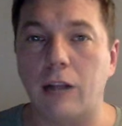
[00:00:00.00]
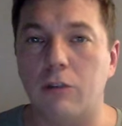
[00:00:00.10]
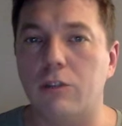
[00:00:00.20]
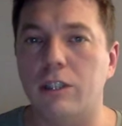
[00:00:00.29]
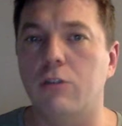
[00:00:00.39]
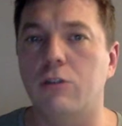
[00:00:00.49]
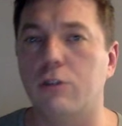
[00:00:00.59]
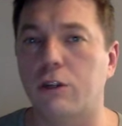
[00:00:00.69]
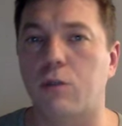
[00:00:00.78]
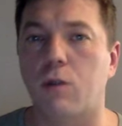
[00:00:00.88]
I don't need all
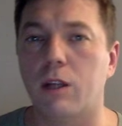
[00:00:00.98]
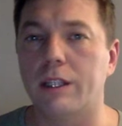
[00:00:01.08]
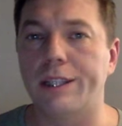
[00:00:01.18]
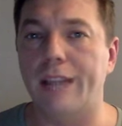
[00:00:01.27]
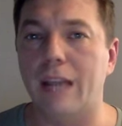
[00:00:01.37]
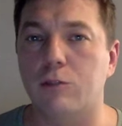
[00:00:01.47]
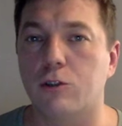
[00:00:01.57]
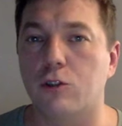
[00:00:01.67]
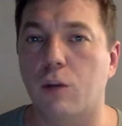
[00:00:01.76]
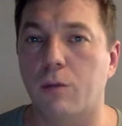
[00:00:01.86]
your quality games
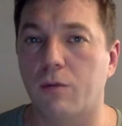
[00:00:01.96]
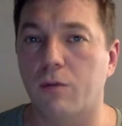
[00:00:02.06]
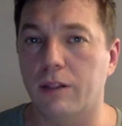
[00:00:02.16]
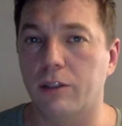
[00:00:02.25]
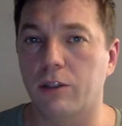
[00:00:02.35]
on top of that.